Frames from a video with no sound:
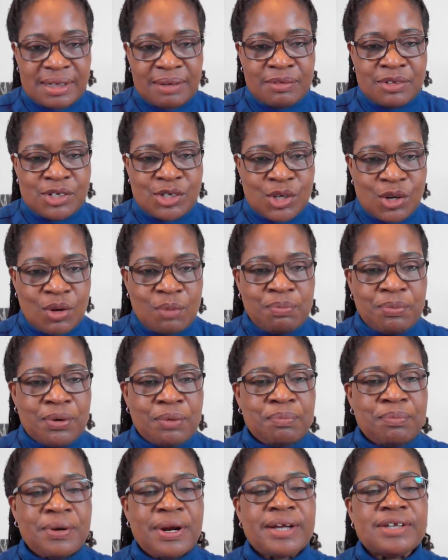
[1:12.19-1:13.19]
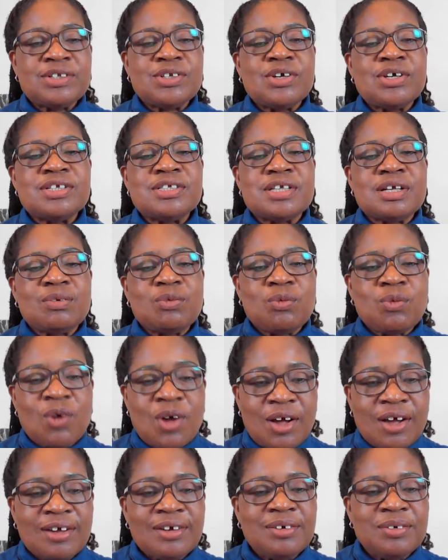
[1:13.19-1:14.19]
The sole proprietor is the
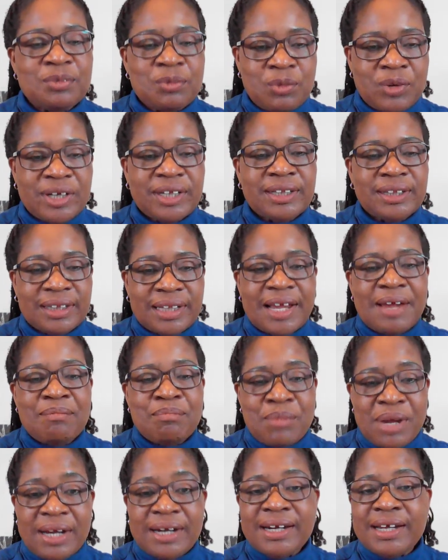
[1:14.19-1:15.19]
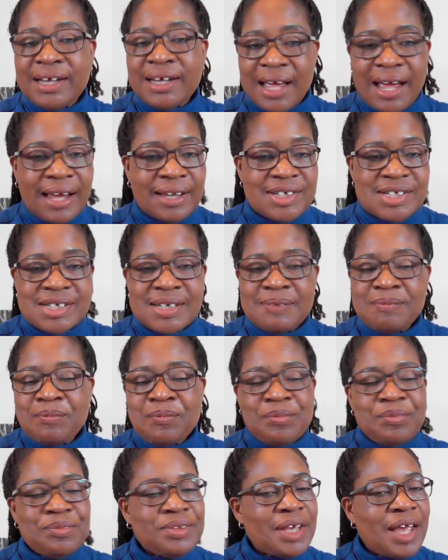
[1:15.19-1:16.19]
one with the many hats.
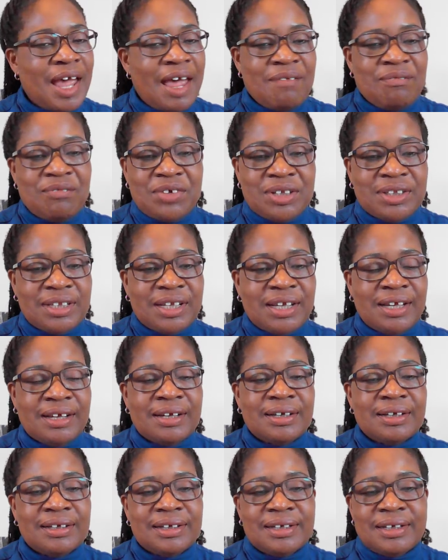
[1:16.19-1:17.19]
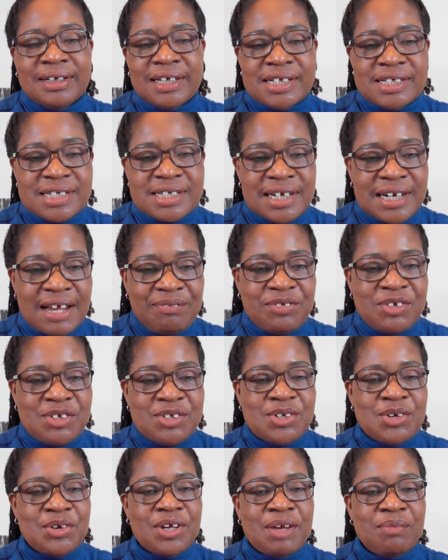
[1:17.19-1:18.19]
Everything is
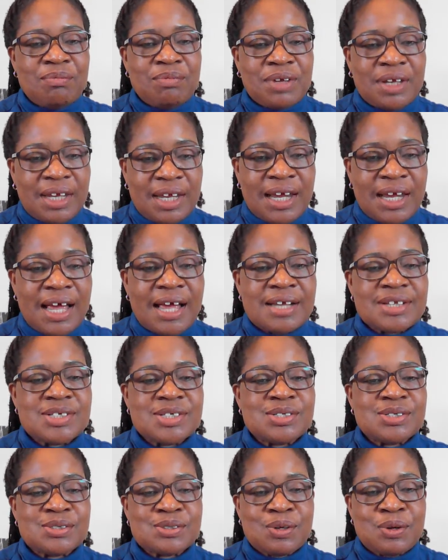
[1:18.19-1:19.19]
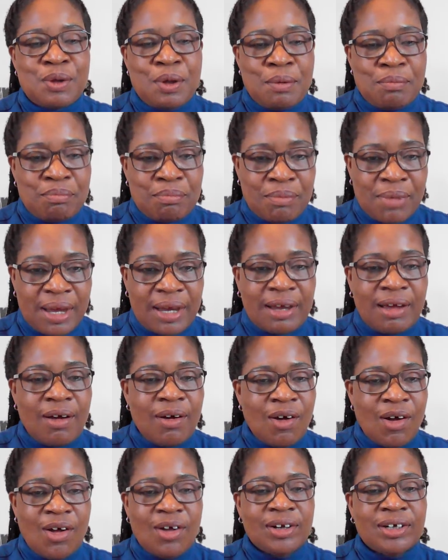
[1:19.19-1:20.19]
left to him. He has to make
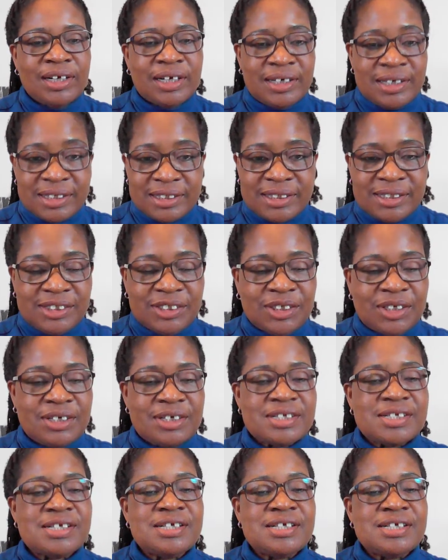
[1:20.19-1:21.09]
all the decisions.